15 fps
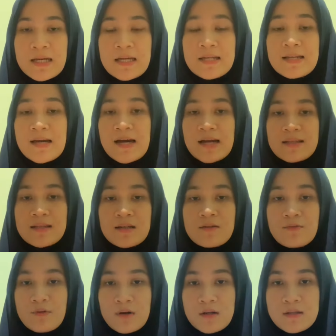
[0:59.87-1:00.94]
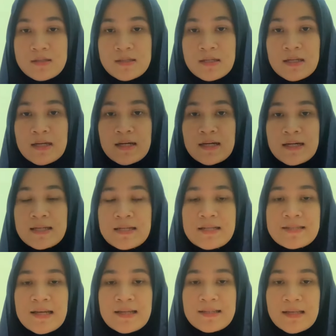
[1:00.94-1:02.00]
In other words, a
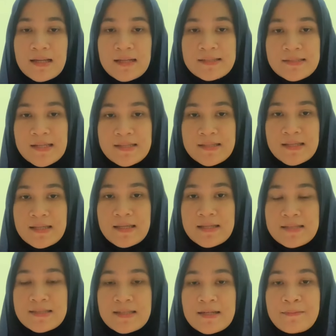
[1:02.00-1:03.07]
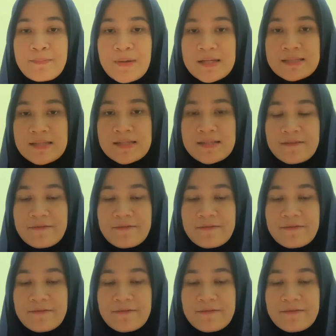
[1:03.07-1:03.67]
needs analysis is the basis